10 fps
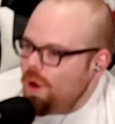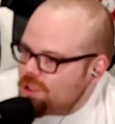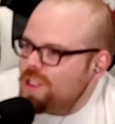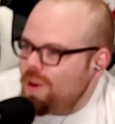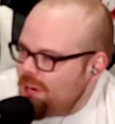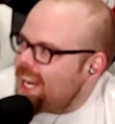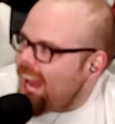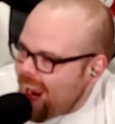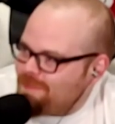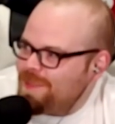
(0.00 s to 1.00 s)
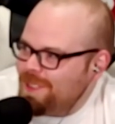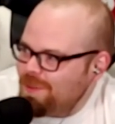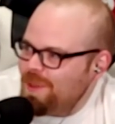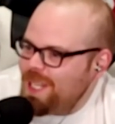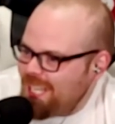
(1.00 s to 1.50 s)
also, it
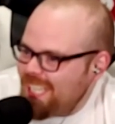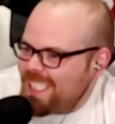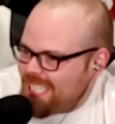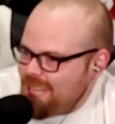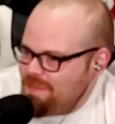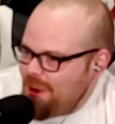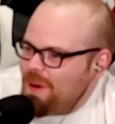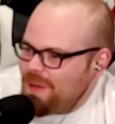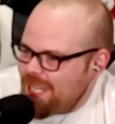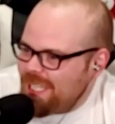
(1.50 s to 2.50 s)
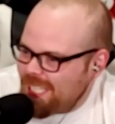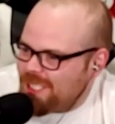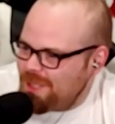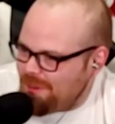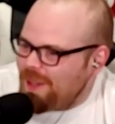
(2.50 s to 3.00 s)
happens when you get T-boned and
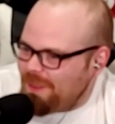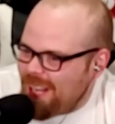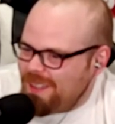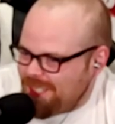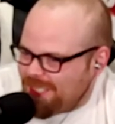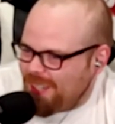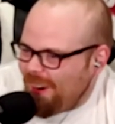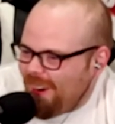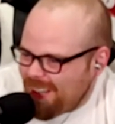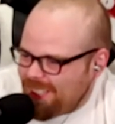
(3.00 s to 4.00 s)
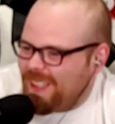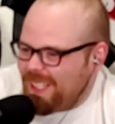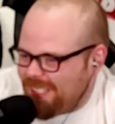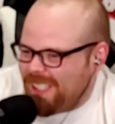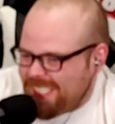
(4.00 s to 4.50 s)
get spun around in your car and you
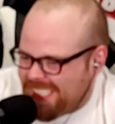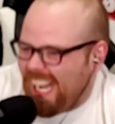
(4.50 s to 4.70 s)
think you're going